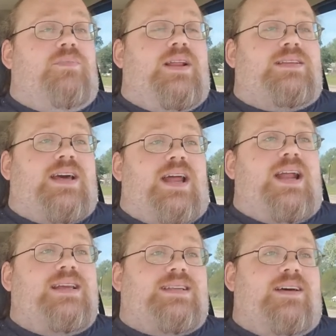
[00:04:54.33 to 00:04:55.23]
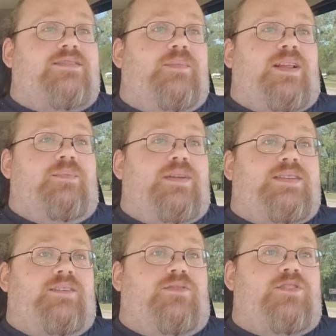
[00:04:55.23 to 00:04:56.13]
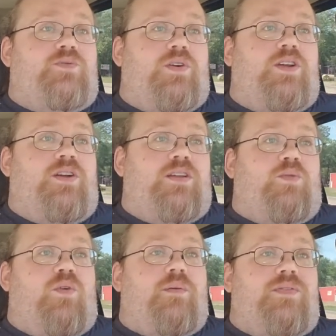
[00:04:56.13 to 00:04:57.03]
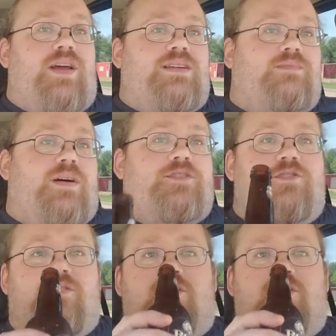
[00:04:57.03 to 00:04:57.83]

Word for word: But it's kind of nice to have something a little bit different, to where you don't have to worry about that as much.